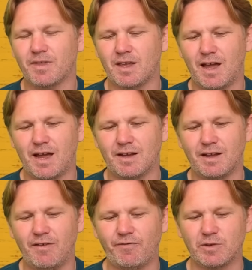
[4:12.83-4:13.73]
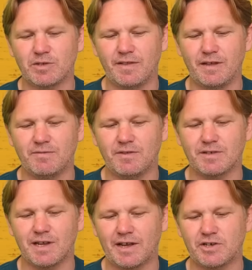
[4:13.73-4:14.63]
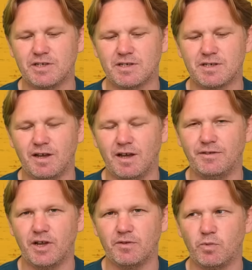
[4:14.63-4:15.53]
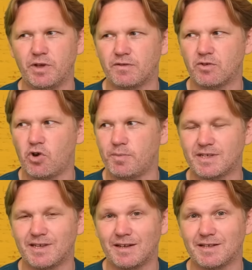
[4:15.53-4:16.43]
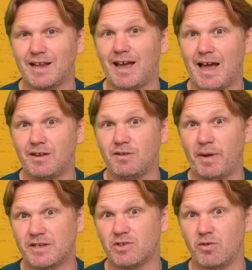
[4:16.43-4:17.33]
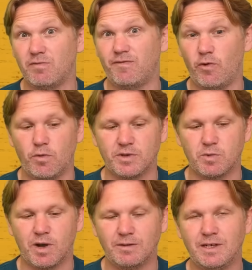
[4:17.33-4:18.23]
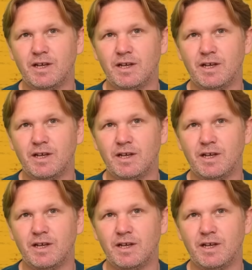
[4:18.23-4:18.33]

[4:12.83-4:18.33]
And it feels like the selections are done with common sense and based on form as well.